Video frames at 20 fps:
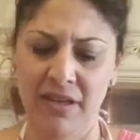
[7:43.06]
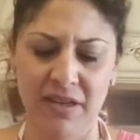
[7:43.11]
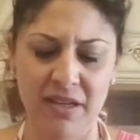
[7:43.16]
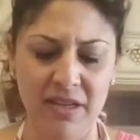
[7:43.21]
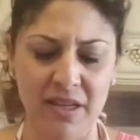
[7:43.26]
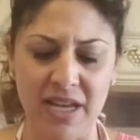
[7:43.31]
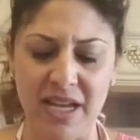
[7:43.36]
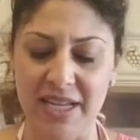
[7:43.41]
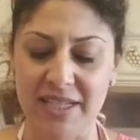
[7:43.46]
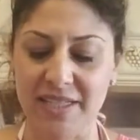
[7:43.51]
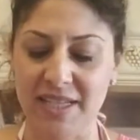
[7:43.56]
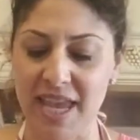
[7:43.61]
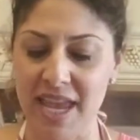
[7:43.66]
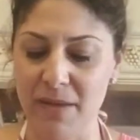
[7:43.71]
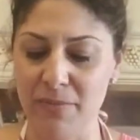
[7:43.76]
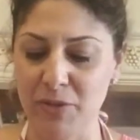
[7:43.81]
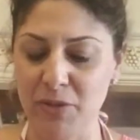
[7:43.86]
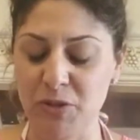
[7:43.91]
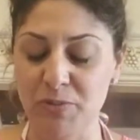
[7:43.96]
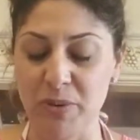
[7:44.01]
a
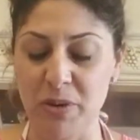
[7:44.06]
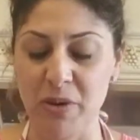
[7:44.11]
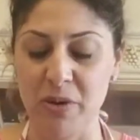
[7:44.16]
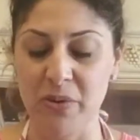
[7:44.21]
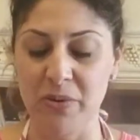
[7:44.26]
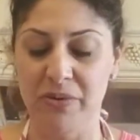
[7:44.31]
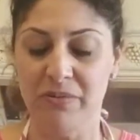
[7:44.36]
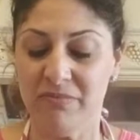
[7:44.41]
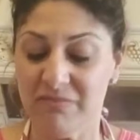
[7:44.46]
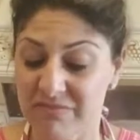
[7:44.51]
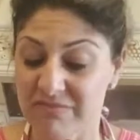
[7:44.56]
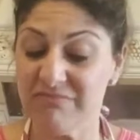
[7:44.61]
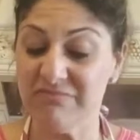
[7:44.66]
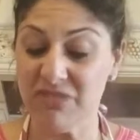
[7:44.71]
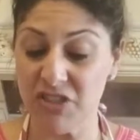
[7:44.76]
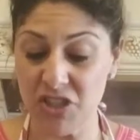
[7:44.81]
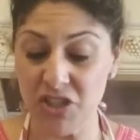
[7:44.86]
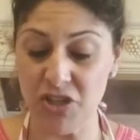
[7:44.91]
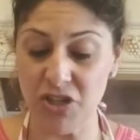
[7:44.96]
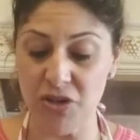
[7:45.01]
tablespoon
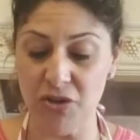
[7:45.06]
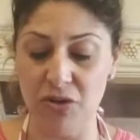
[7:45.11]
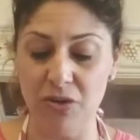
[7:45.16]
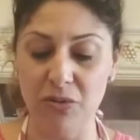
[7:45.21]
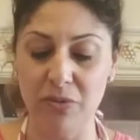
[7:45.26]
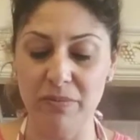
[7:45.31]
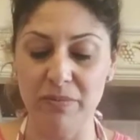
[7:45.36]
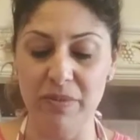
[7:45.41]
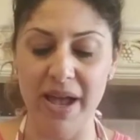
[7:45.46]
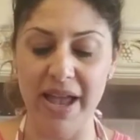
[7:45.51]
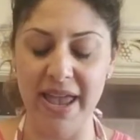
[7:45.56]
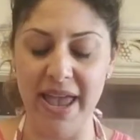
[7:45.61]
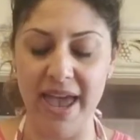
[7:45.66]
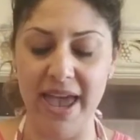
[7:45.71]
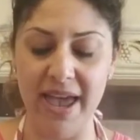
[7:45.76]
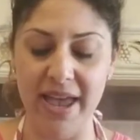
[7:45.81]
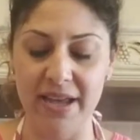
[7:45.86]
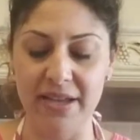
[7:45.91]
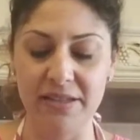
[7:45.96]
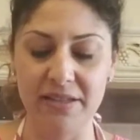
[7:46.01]
to my
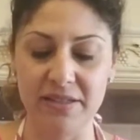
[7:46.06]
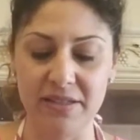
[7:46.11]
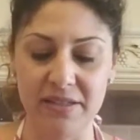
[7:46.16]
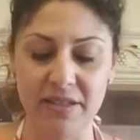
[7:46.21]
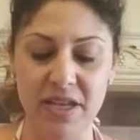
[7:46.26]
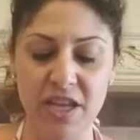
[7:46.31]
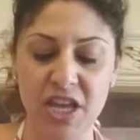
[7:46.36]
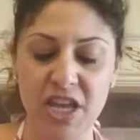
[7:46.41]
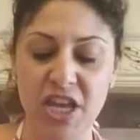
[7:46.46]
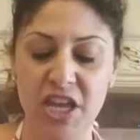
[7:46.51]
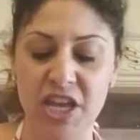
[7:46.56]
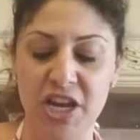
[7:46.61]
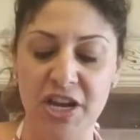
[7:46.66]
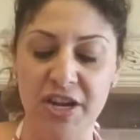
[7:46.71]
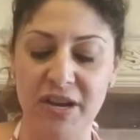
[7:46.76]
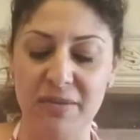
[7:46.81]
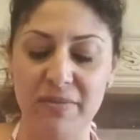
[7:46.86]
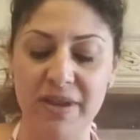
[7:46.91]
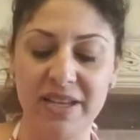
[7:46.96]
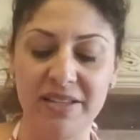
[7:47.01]
eggs. You're
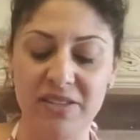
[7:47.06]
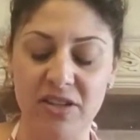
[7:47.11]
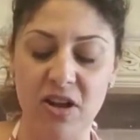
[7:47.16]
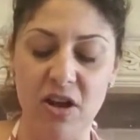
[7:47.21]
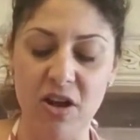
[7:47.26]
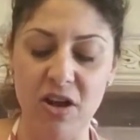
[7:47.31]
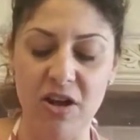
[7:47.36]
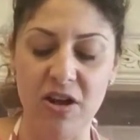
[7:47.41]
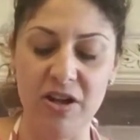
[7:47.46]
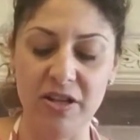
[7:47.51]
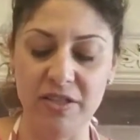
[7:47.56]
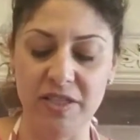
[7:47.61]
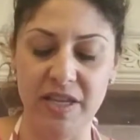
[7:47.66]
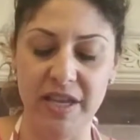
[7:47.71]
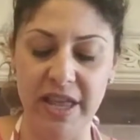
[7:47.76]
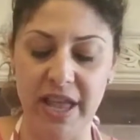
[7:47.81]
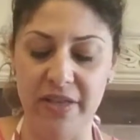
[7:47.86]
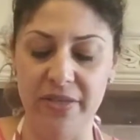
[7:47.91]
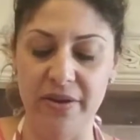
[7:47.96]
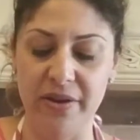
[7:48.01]
gonna mix it all
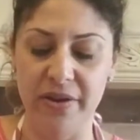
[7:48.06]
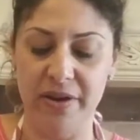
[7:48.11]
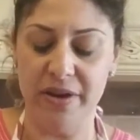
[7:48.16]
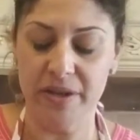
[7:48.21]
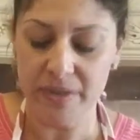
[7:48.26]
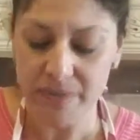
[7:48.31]
together.